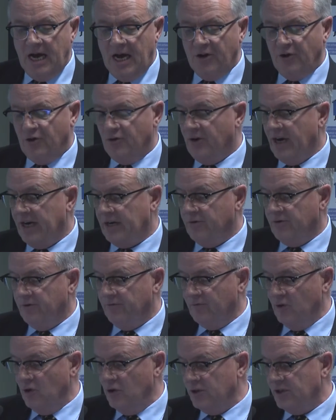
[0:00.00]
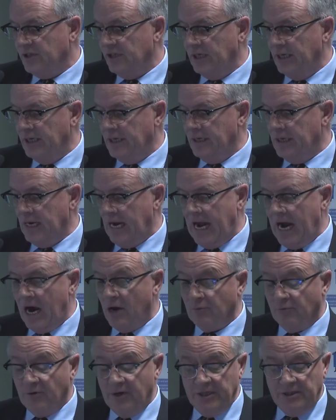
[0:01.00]
director of nursing in our
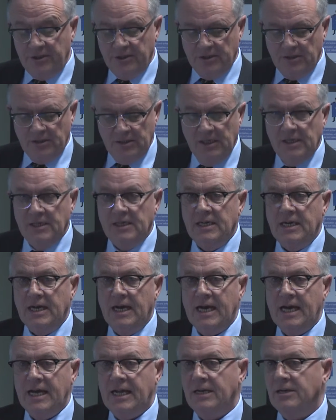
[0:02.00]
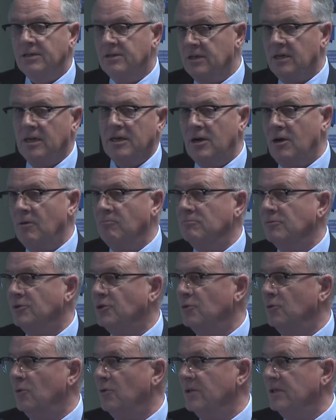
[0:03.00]
region, and I'm
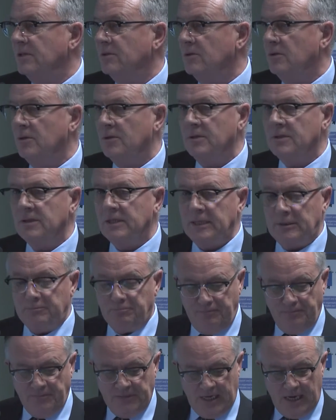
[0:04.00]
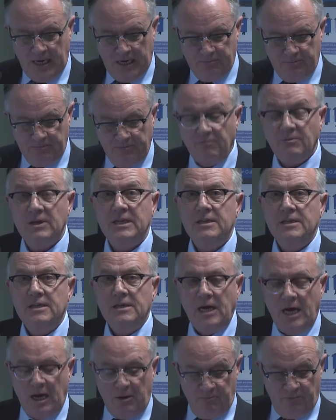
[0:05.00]
sure they're all
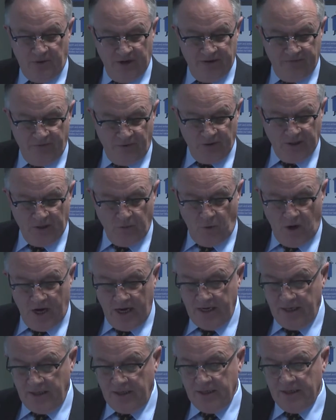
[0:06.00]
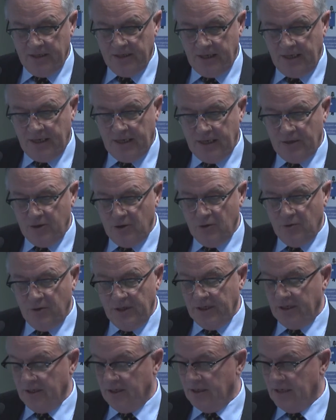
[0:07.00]
beavering away
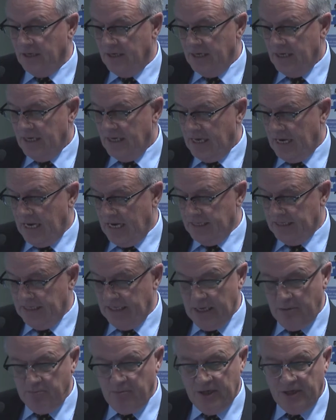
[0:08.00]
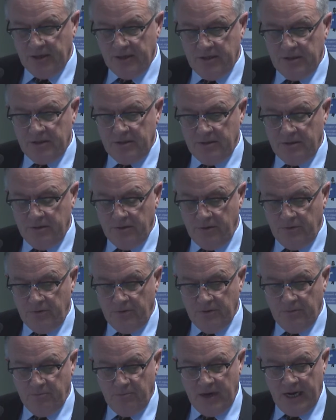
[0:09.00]
doing their bit to
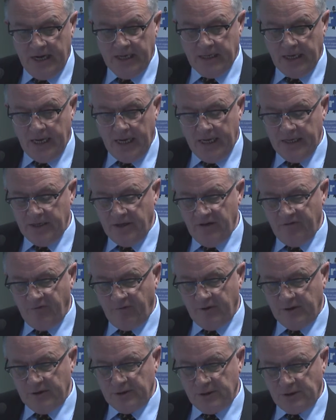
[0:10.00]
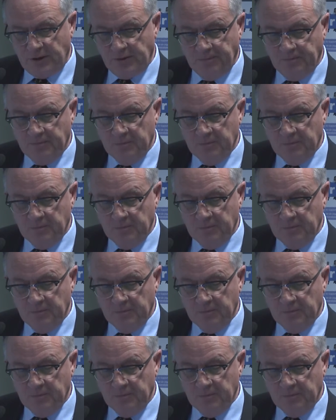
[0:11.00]
make a difference.